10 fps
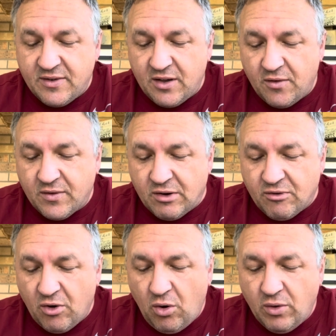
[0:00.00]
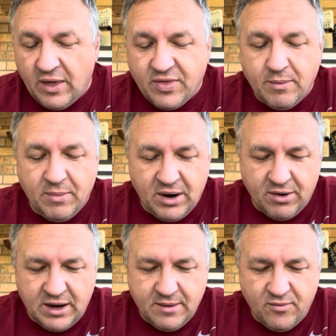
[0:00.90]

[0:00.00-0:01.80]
self-control, let them marry,